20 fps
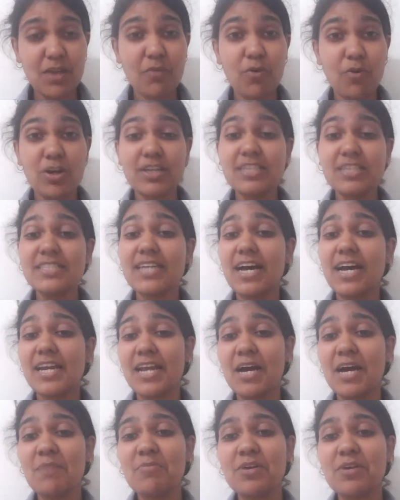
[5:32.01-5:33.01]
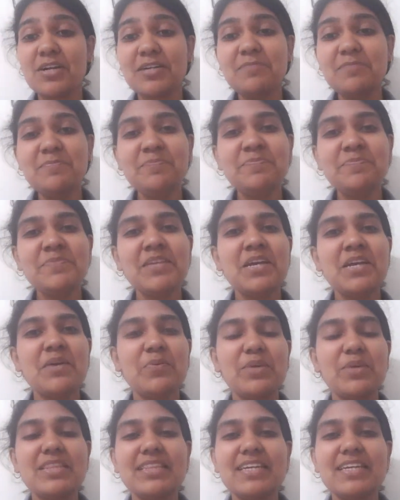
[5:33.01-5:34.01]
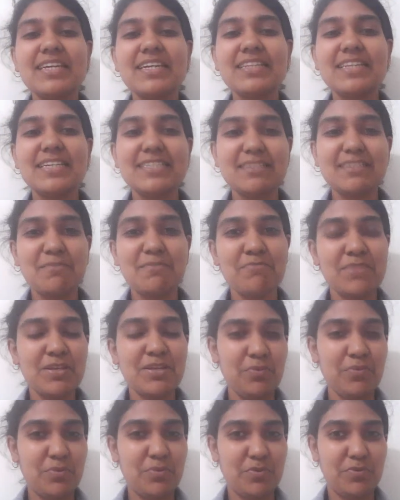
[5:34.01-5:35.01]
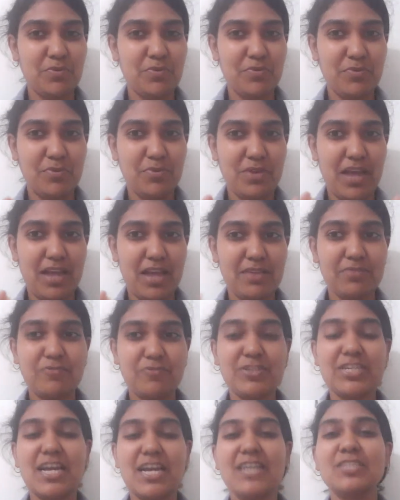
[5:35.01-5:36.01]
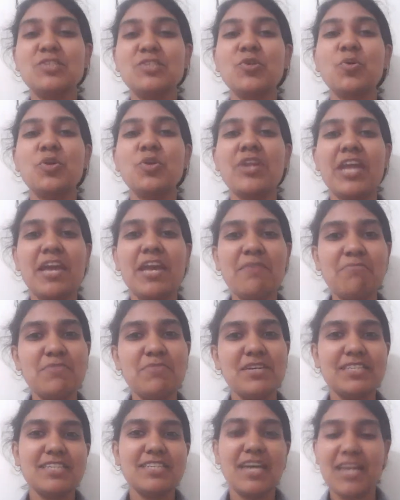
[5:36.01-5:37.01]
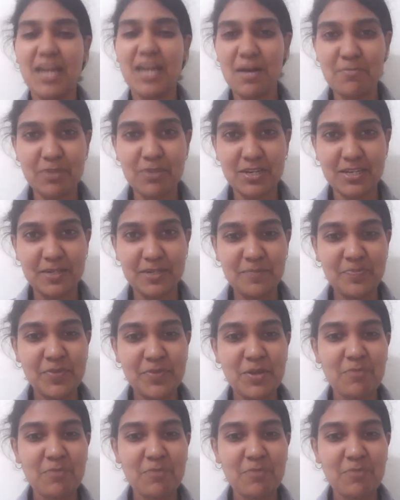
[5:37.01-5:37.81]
What is anamakam? We think that something which has no name is anamakam.